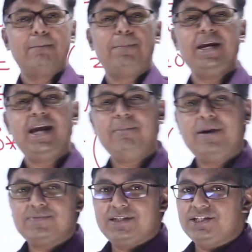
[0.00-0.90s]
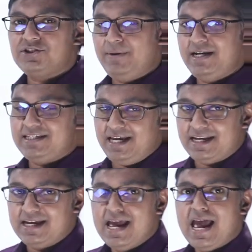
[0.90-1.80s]
PMMC instrument is
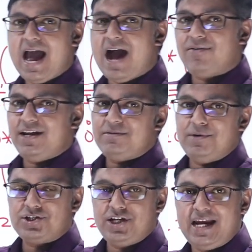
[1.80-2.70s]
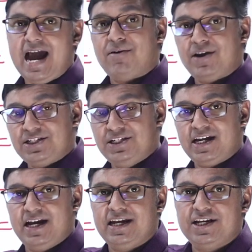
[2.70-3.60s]
in average measuring average
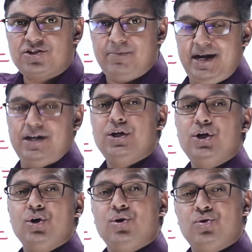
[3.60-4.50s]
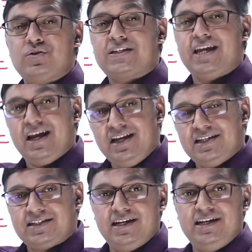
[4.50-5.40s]
indicating instrument whose scale
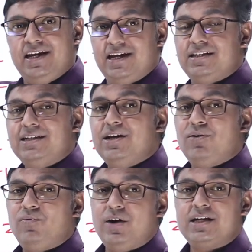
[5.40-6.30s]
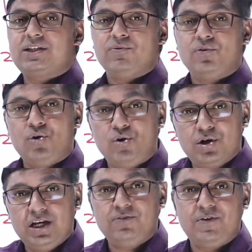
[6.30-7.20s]
is linear works
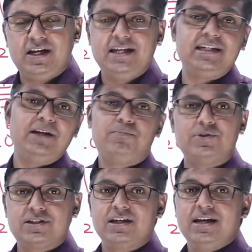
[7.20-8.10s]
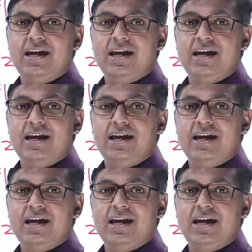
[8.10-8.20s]
only for DC inputs.